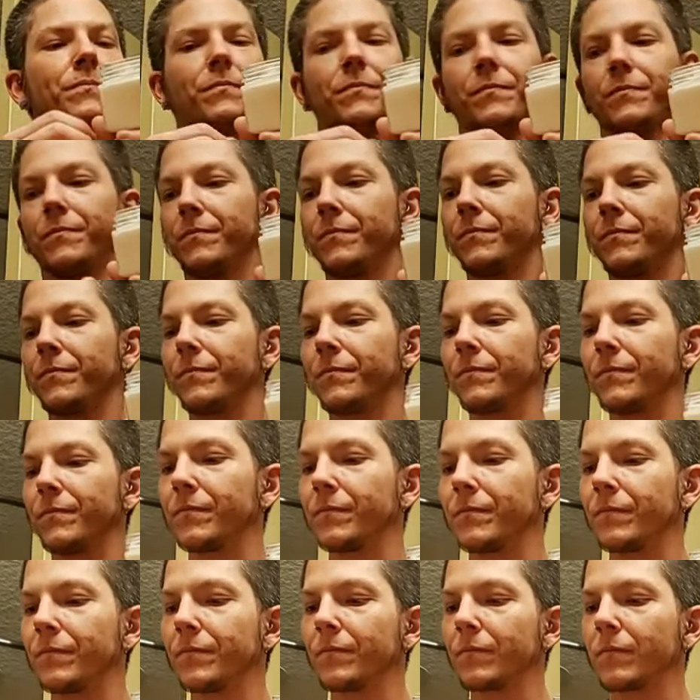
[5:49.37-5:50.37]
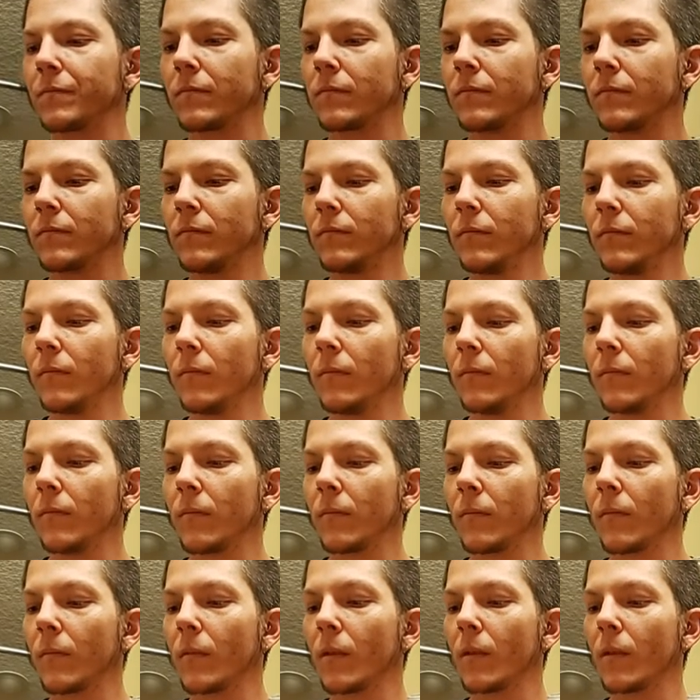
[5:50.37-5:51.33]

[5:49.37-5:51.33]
Nothing is said.